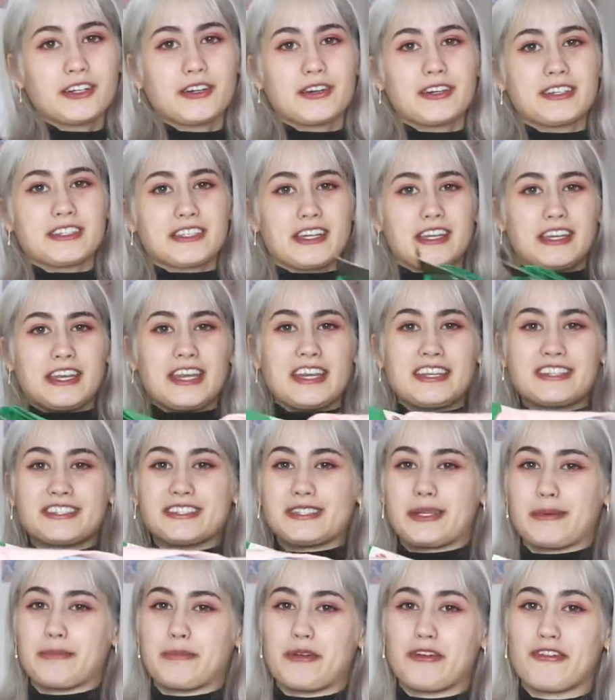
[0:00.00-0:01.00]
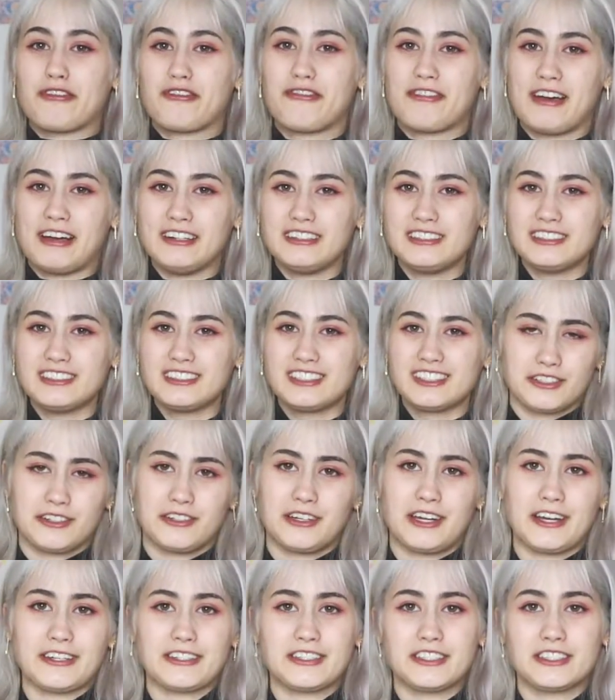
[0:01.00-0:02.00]
going to need some felt. So
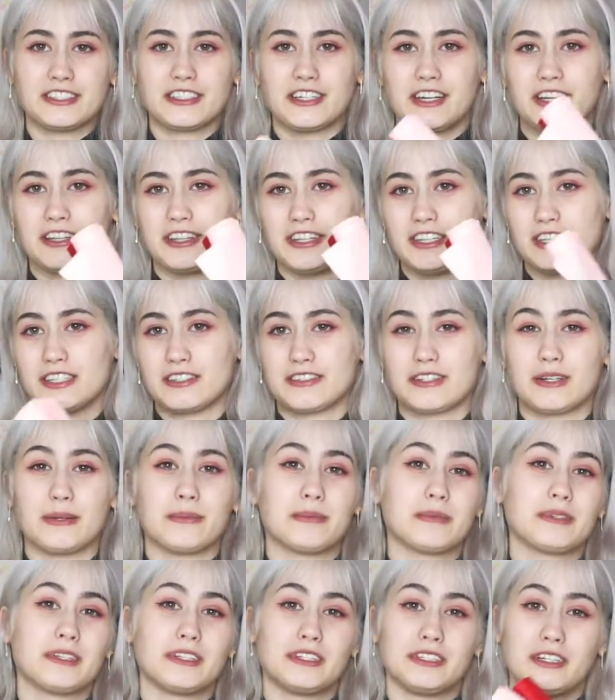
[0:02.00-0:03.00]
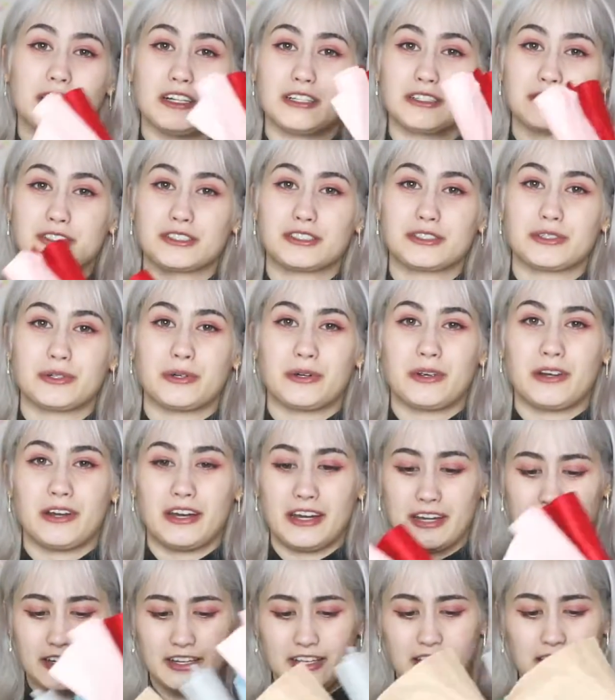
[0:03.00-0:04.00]
I just got these from the dollar store.
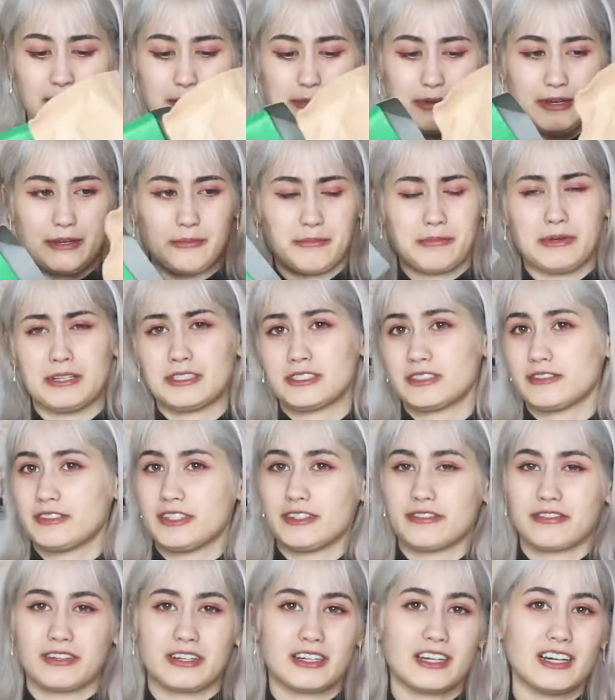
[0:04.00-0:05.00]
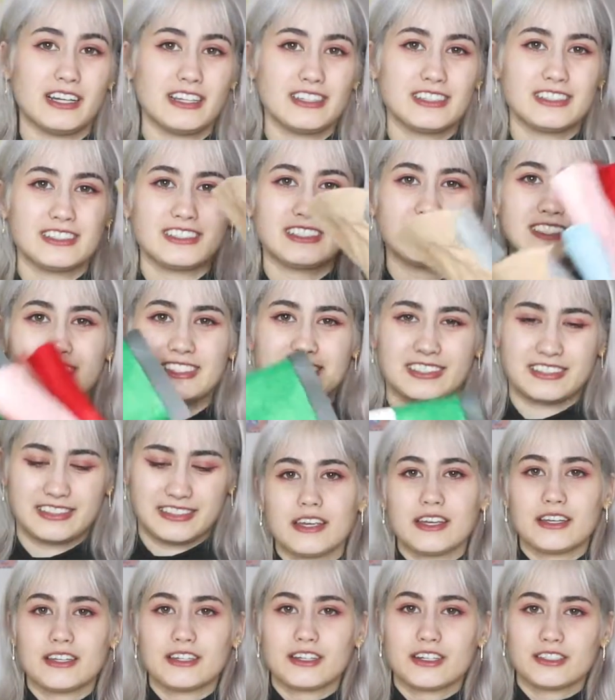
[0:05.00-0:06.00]
It came in a bunch of different colors.
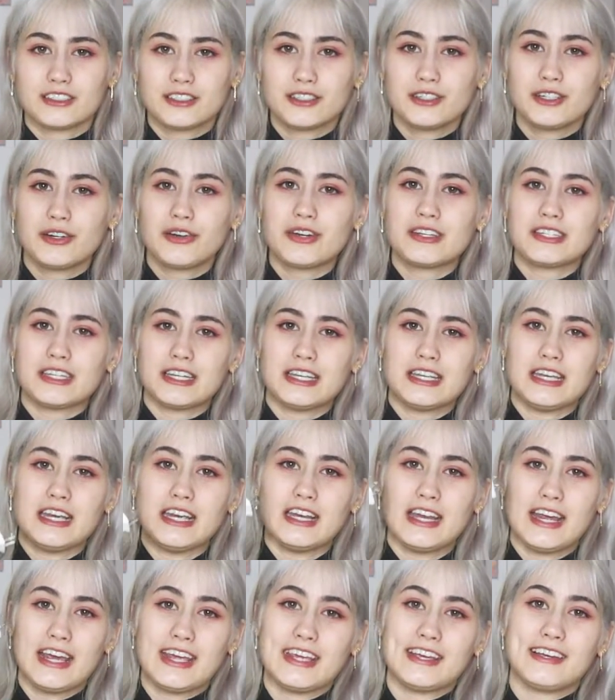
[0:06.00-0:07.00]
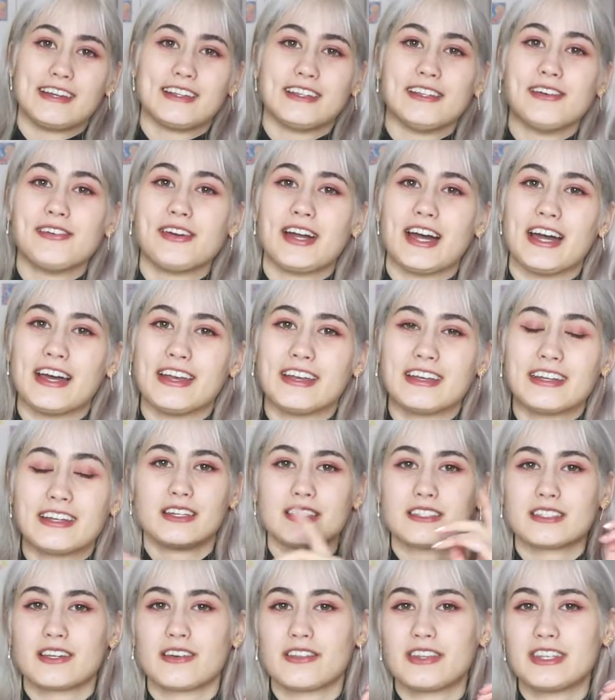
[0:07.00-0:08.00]
And you're also going to need a glue gun.
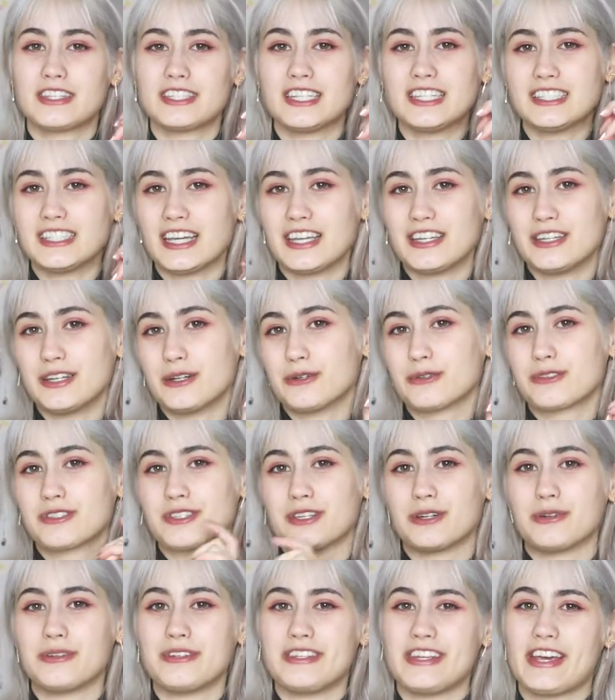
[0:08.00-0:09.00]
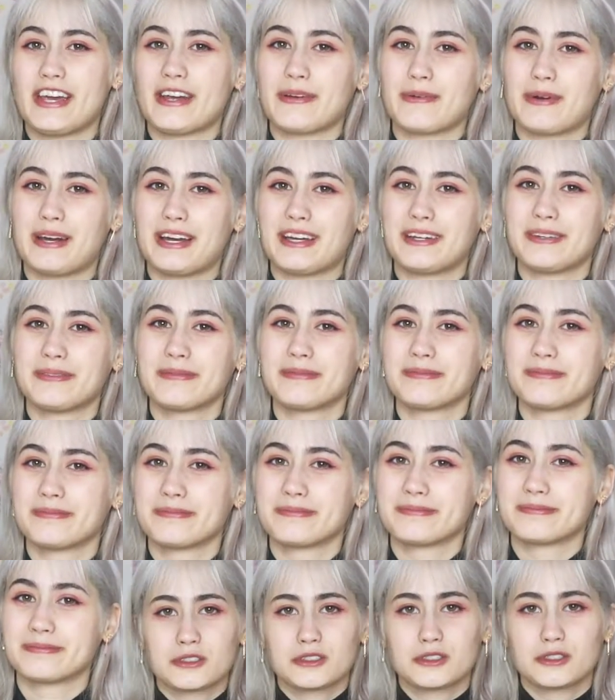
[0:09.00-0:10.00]
So this is a no-sew DIY.
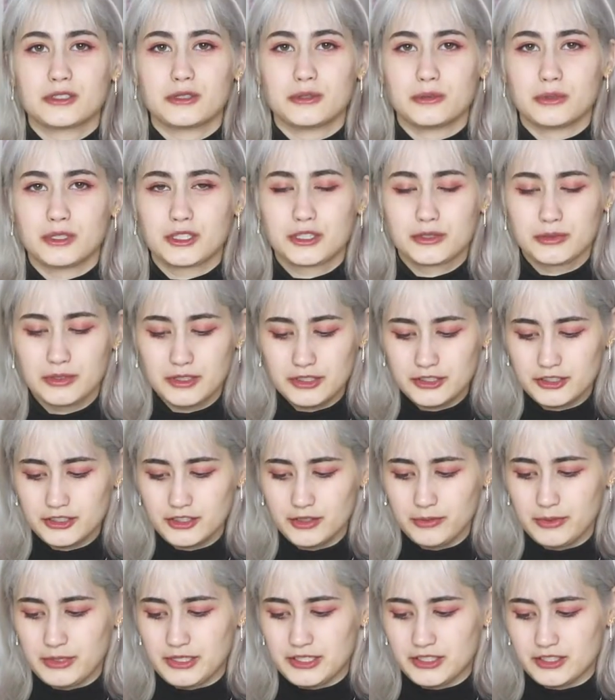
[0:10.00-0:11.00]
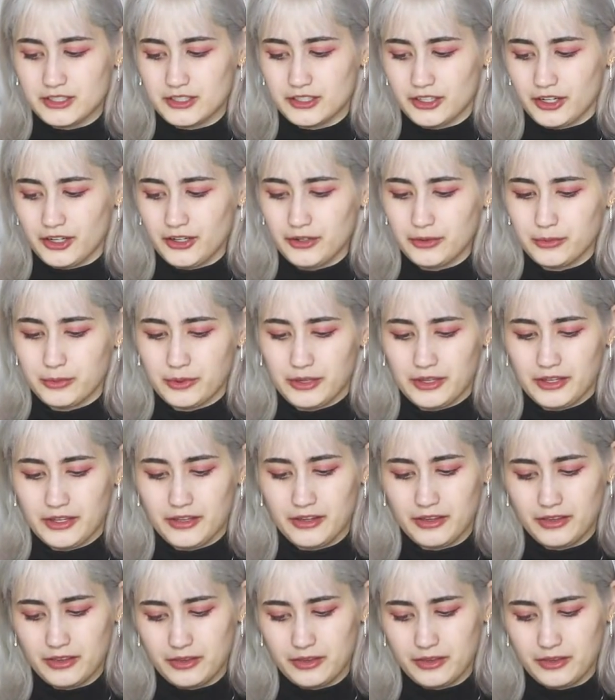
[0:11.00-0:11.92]
So which one should we start with?